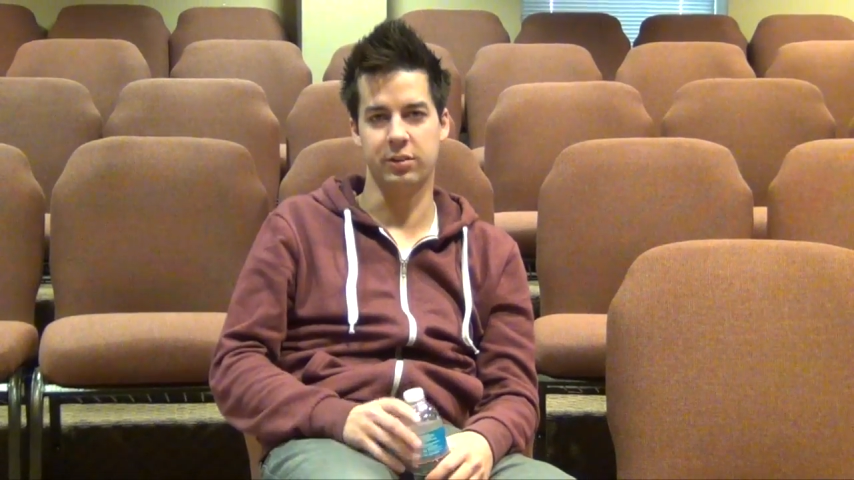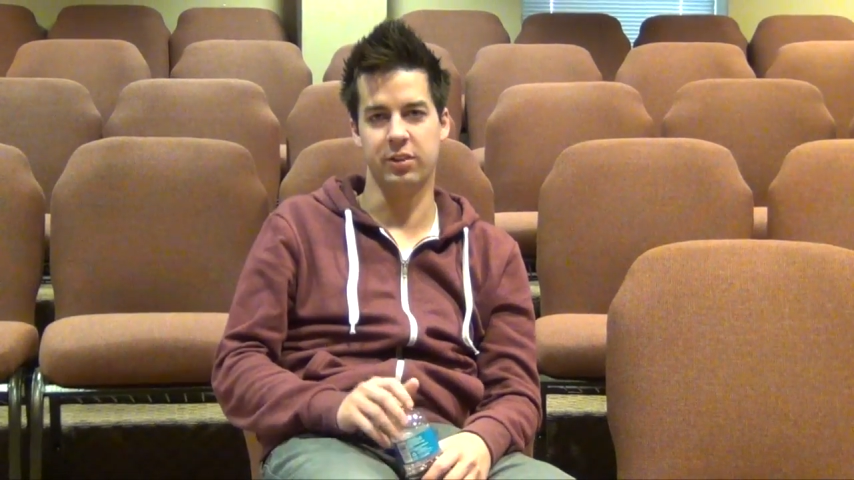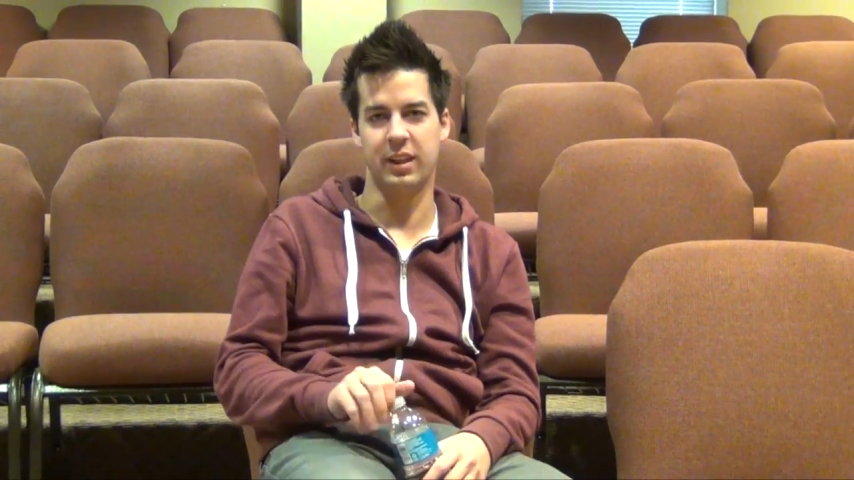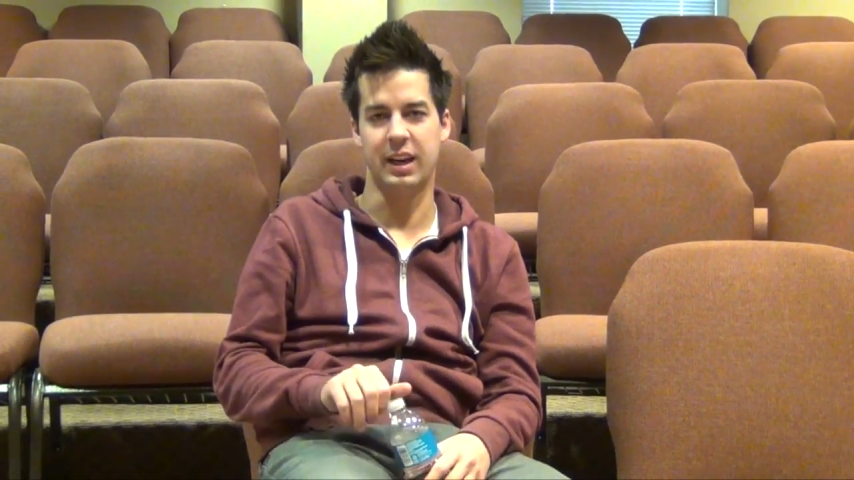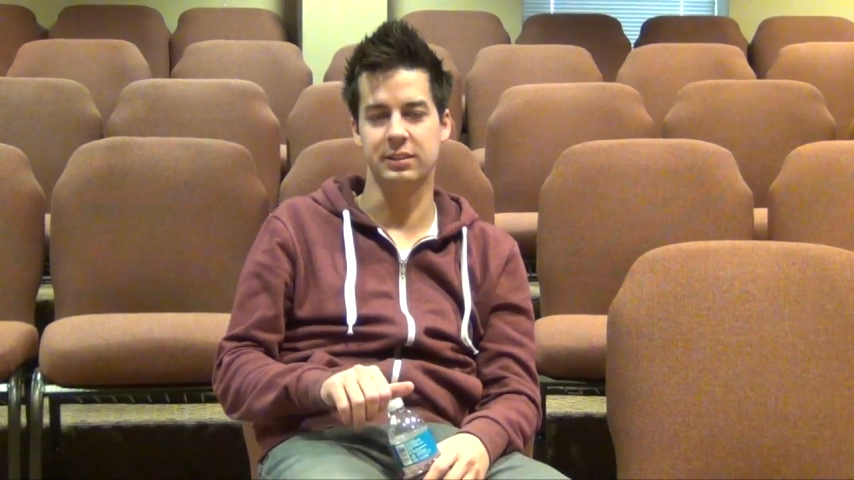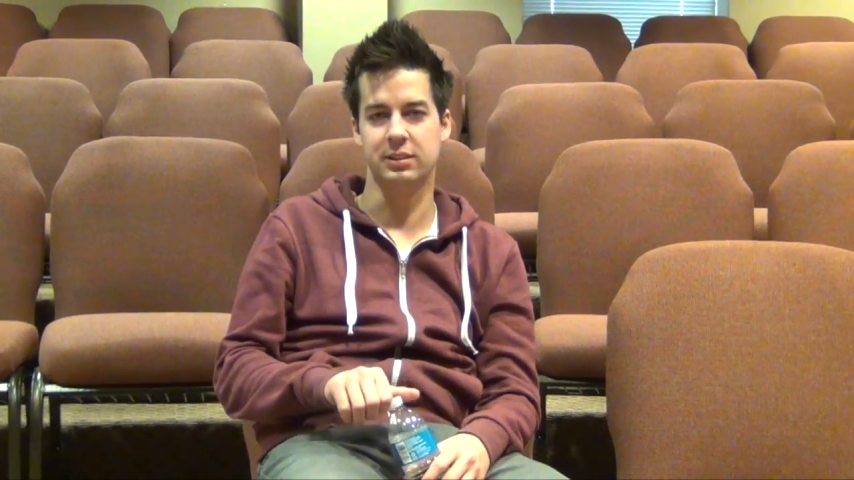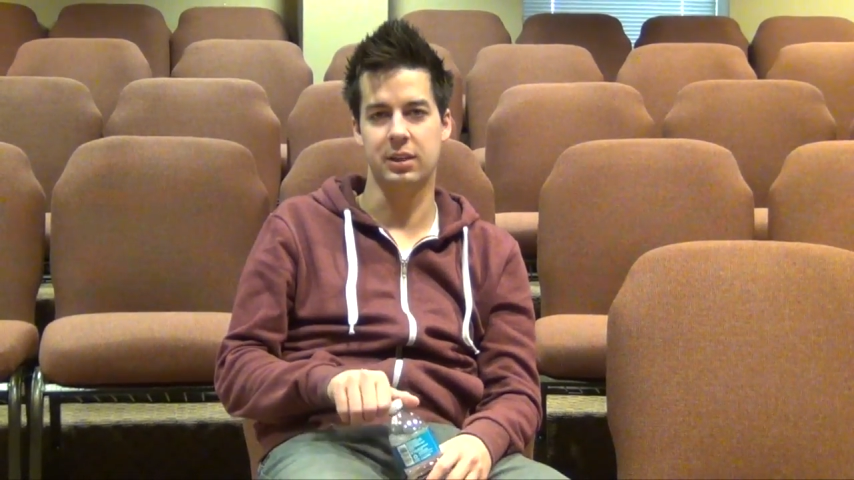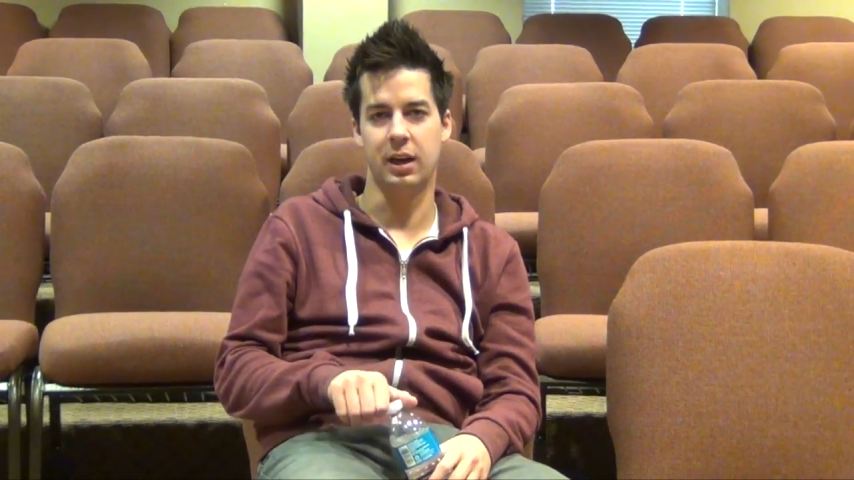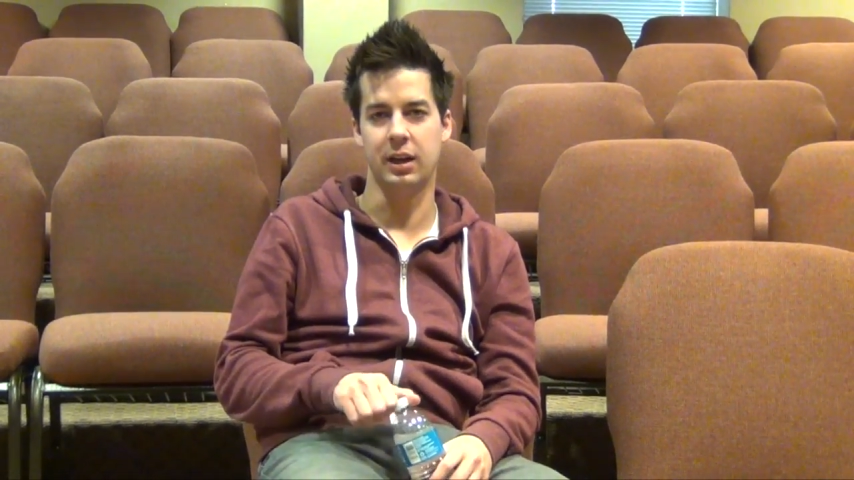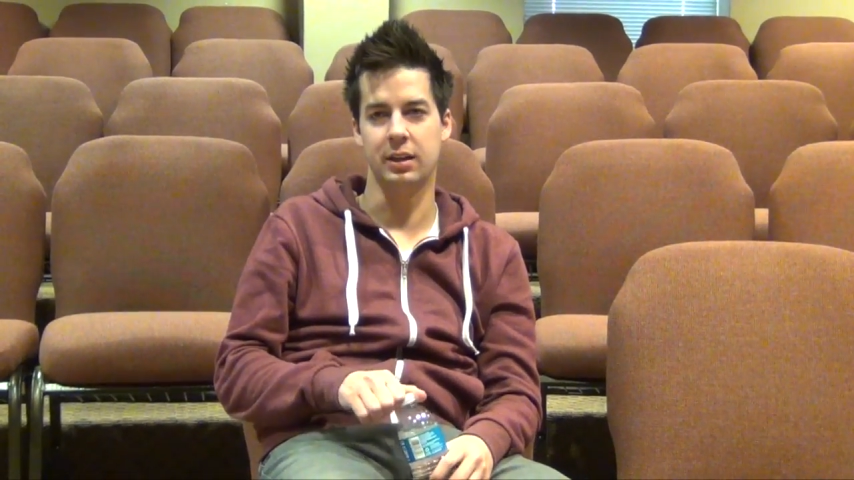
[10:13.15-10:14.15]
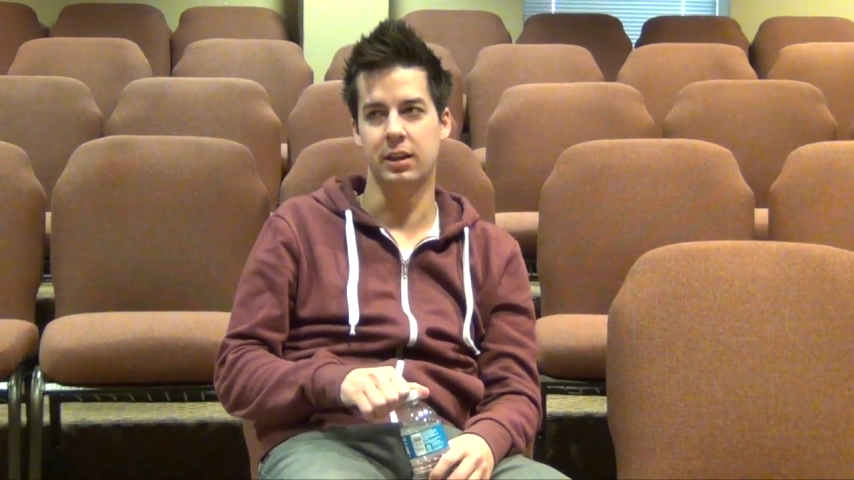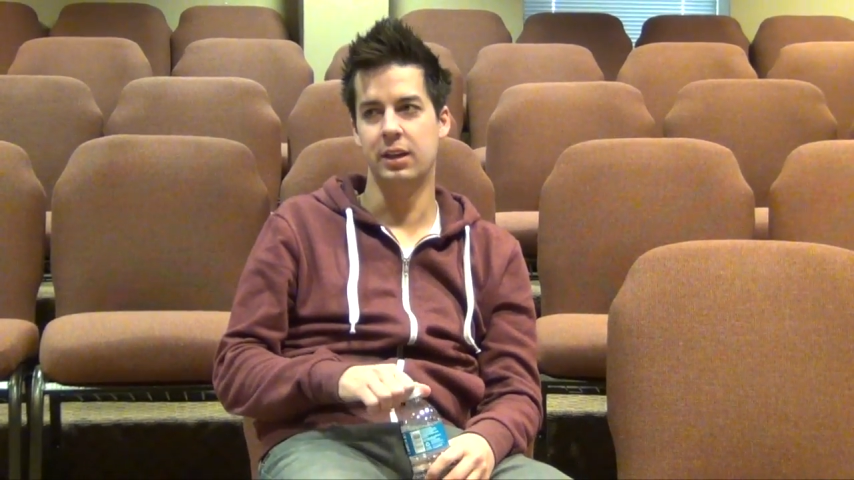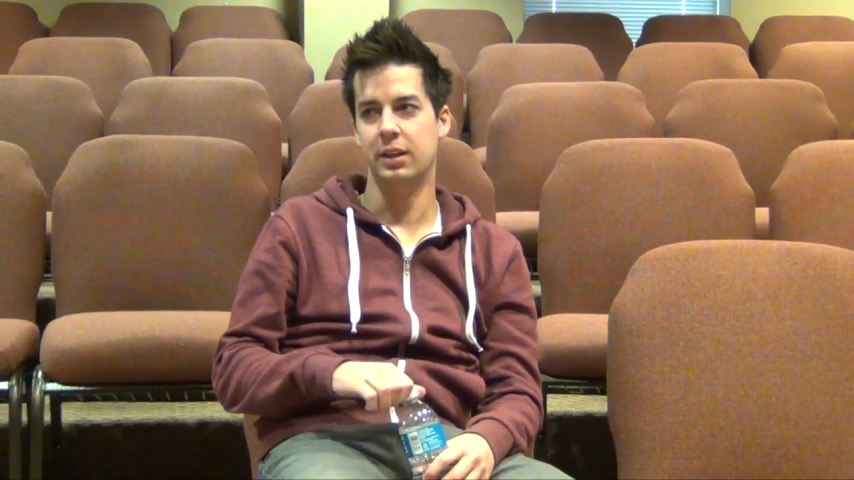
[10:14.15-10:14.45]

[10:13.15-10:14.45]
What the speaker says: So then I